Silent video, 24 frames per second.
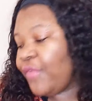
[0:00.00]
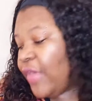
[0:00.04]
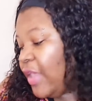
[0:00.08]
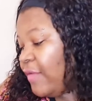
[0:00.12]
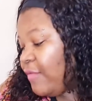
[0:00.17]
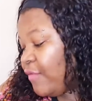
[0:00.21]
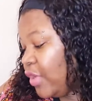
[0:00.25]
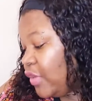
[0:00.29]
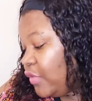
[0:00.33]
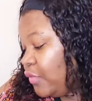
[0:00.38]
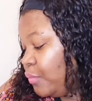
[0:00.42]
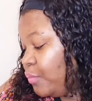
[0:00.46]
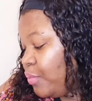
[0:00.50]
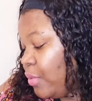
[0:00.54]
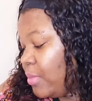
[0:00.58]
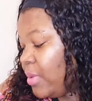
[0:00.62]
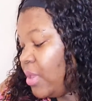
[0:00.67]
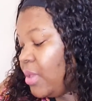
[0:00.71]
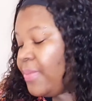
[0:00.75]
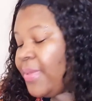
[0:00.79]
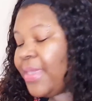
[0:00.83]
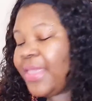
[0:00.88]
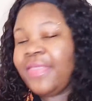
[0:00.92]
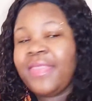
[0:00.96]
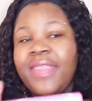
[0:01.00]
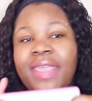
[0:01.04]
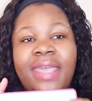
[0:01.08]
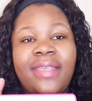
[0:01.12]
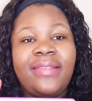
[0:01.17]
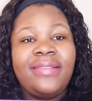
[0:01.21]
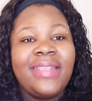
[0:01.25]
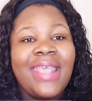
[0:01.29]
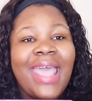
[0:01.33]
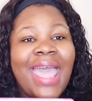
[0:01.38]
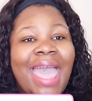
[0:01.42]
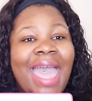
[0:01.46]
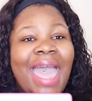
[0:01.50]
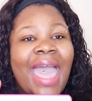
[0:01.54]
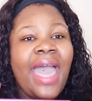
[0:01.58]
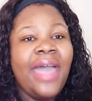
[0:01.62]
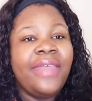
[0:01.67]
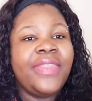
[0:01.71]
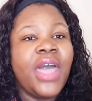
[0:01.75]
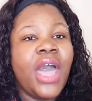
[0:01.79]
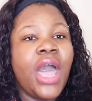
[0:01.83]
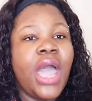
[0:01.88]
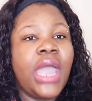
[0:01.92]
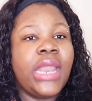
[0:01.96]
favorites would probably be this
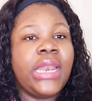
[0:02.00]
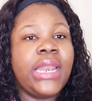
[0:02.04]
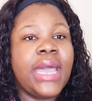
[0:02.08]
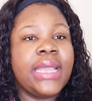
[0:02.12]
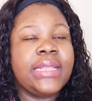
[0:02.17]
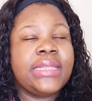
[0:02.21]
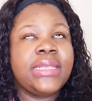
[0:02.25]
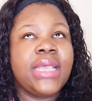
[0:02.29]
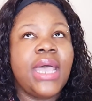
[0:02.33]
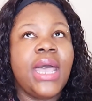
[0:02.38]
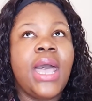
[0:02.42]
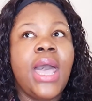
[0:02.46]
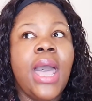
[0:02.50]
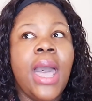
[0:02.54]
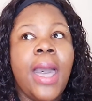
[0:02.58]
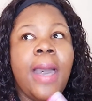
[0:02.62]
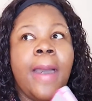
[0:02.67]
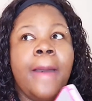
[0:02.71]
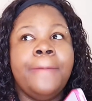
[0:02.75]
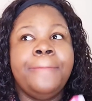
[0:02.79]
and the highlighter.